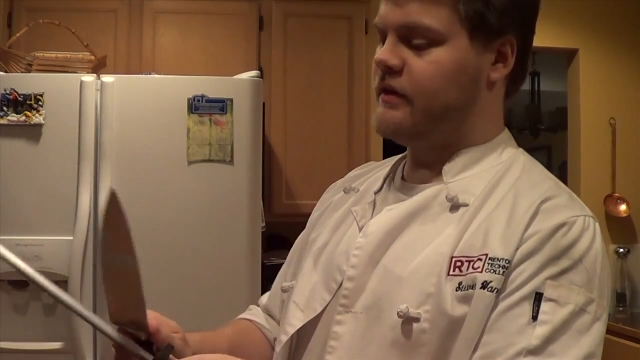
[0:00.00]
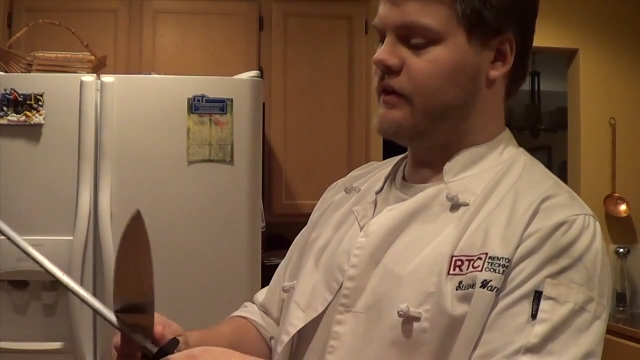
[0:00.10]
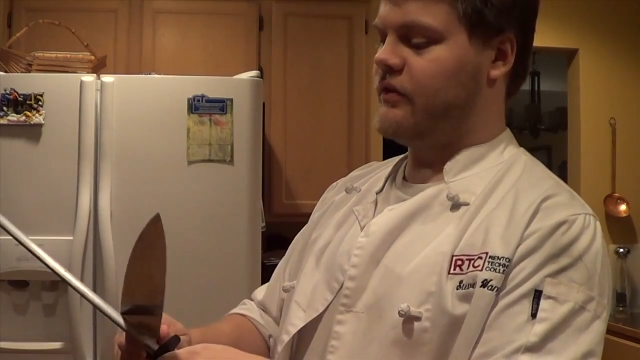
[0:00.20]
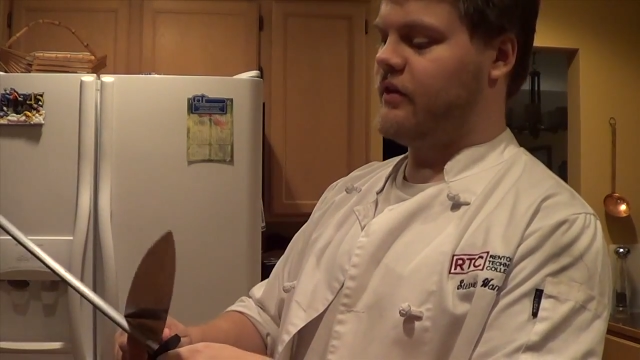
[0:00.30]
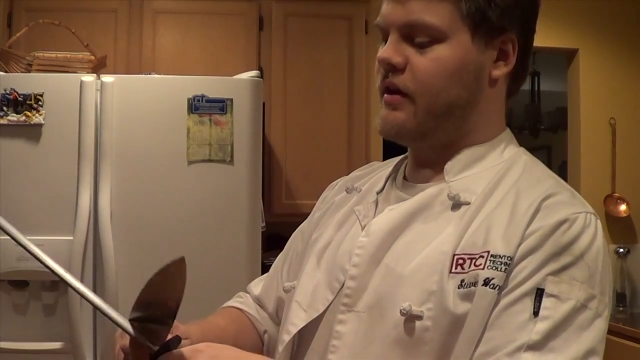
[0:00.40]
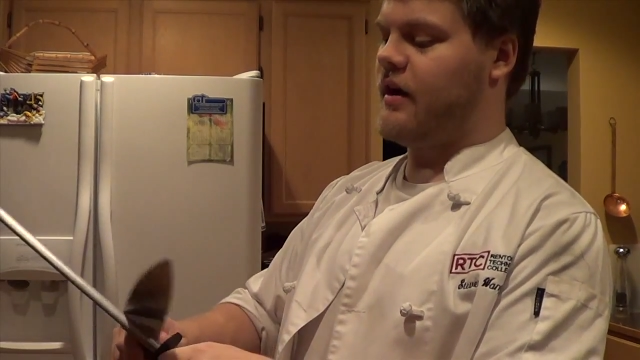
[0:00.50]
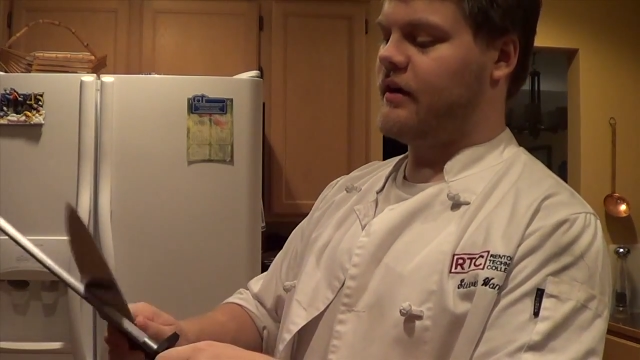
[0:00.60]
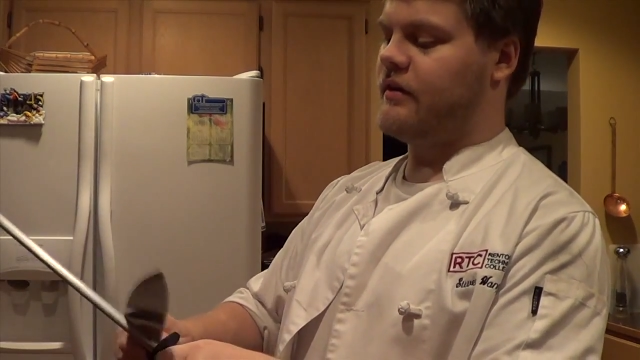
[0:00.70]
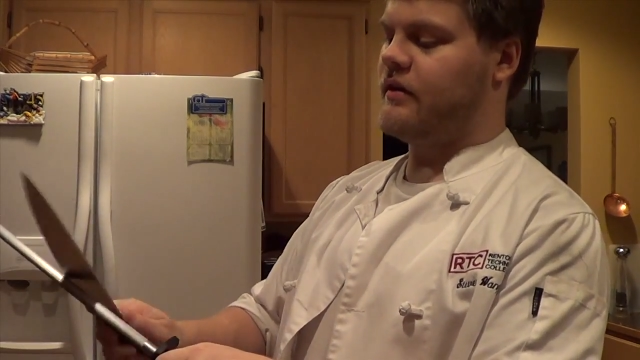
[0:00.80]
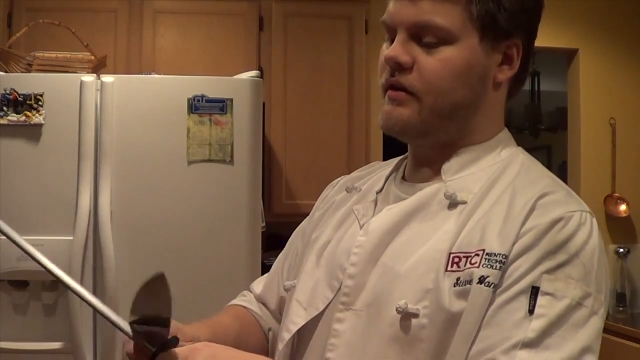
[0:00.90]
does
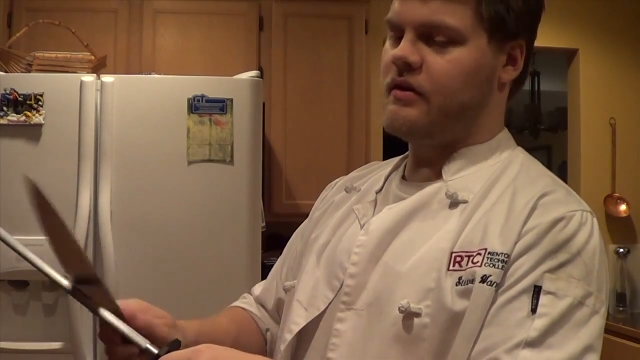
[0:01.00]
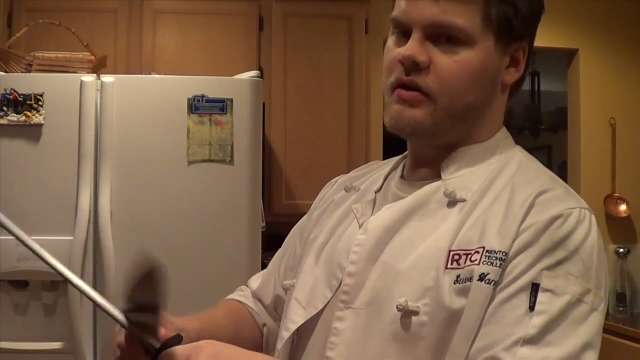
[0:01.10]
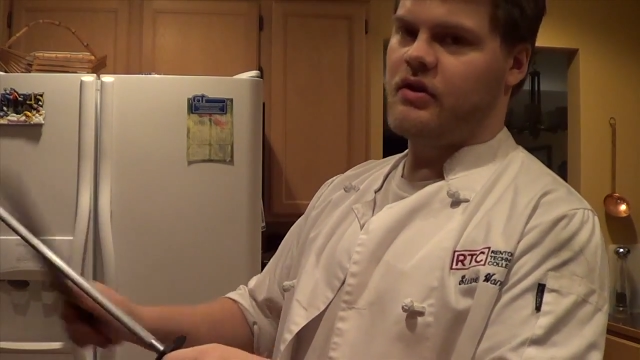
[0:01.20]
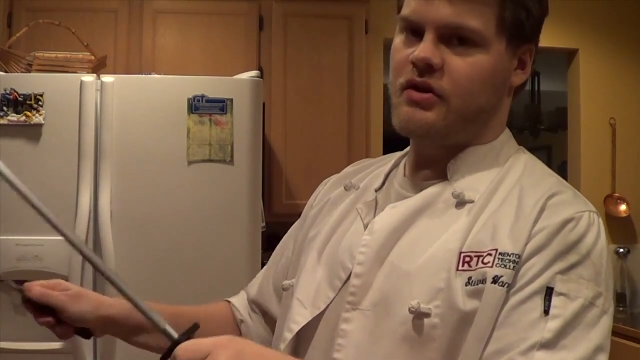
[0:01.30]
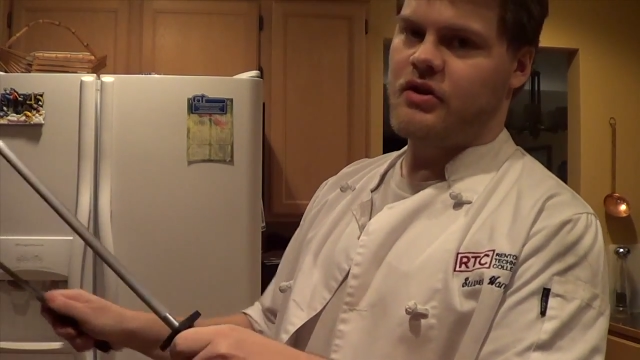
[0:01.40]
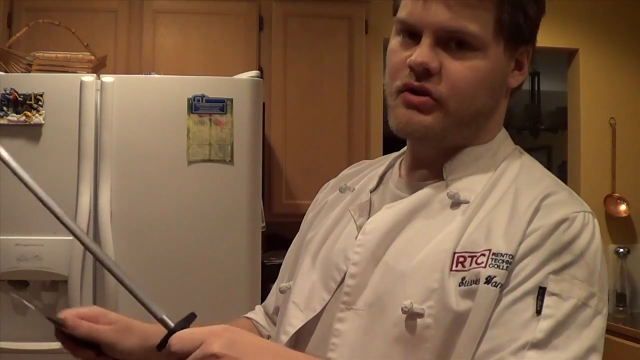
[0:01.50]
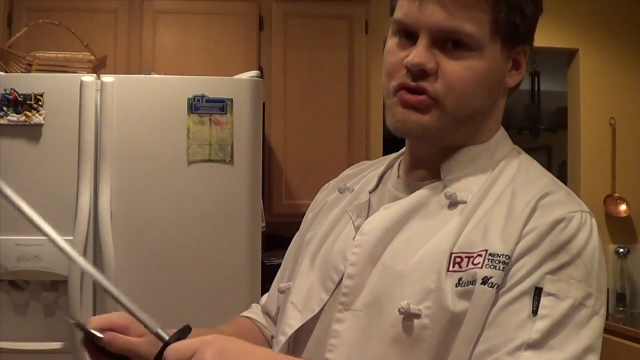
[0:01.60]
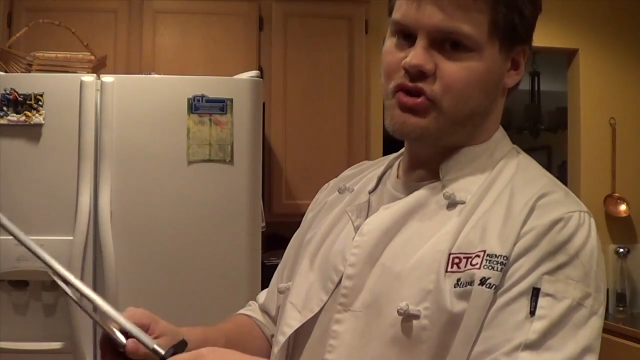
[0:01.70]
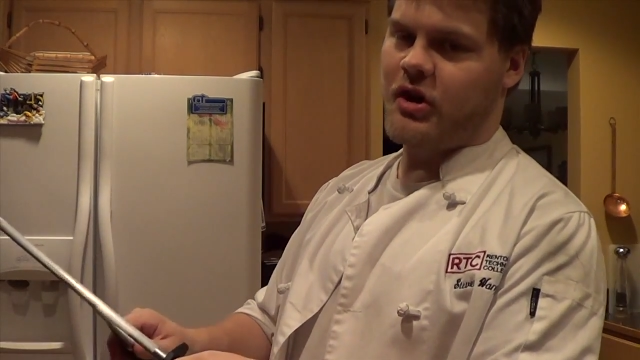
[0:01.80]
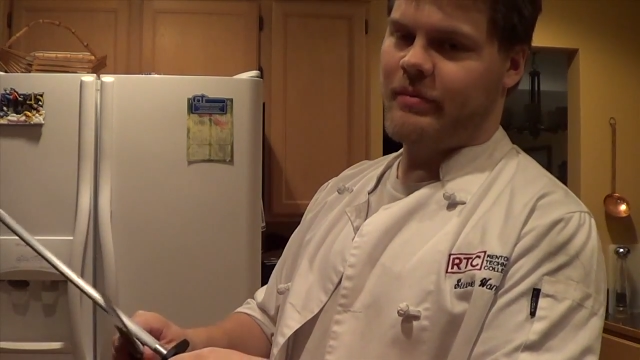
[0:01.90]
not
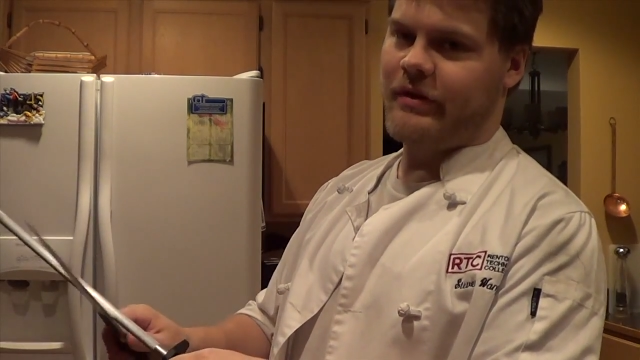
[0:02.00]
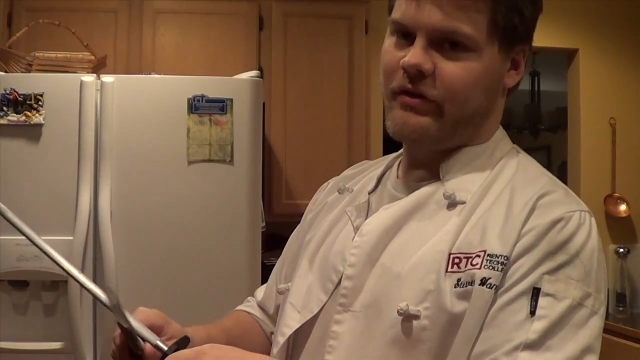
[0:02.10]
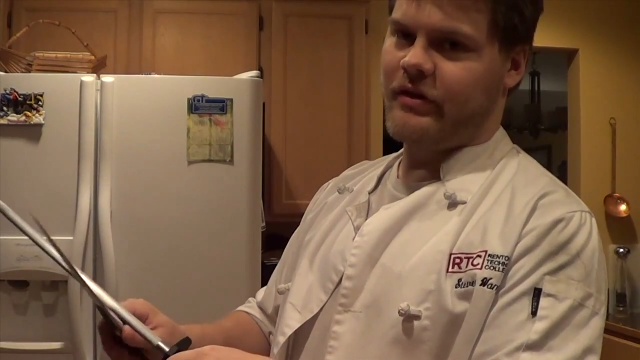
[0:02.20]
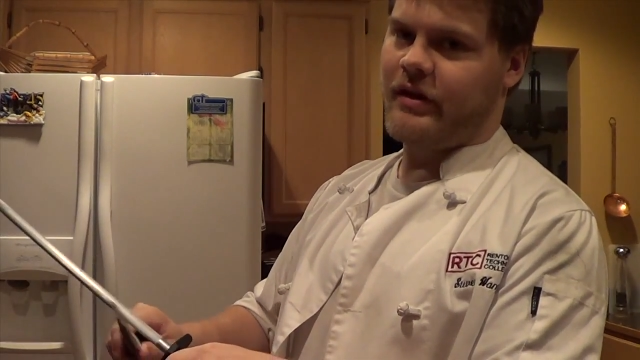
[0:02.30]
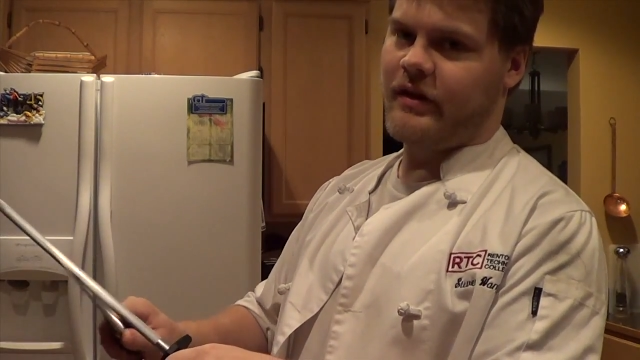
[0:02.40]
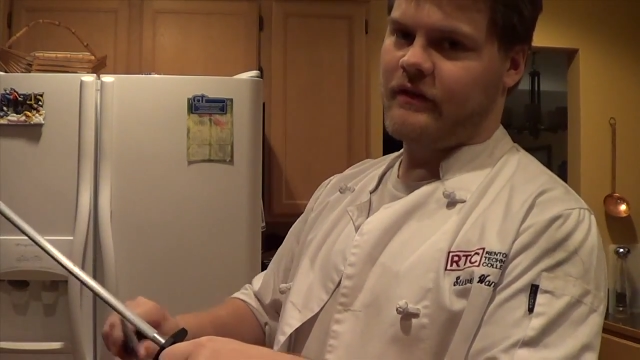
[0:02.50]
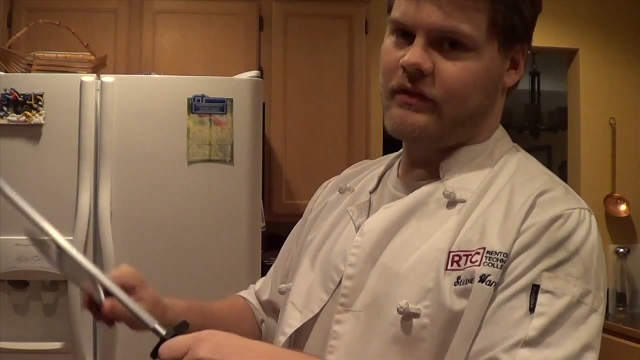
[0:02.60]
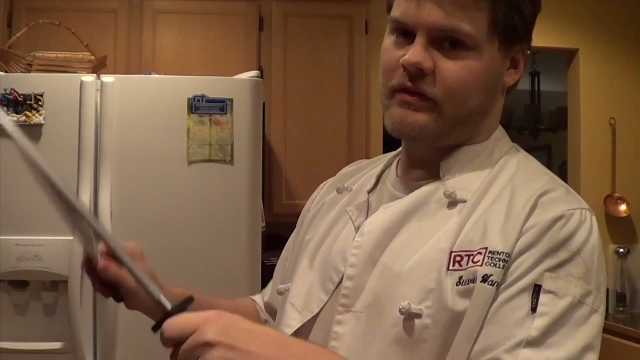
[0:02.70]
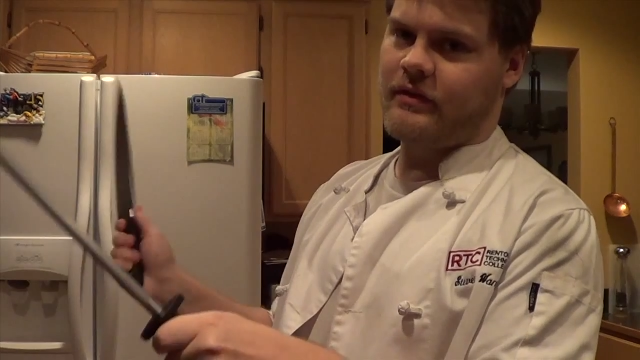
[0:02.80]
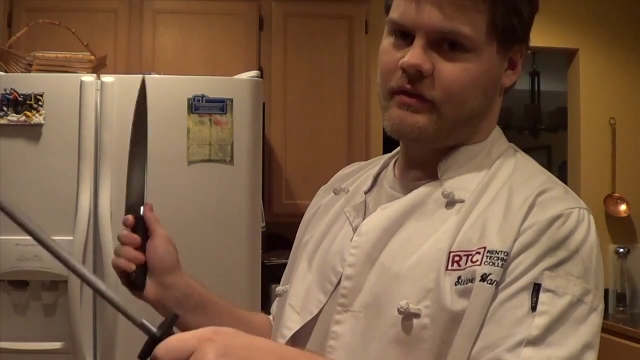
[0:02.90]
sharpen your
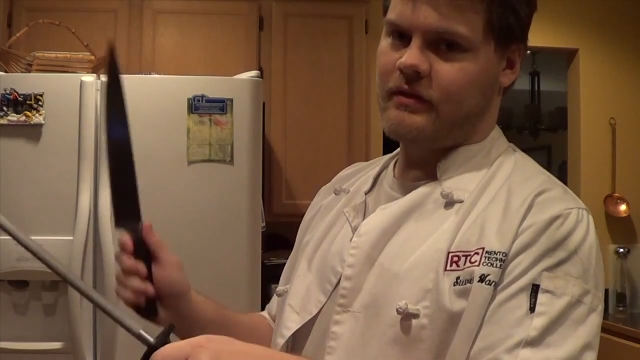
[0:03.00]
knives,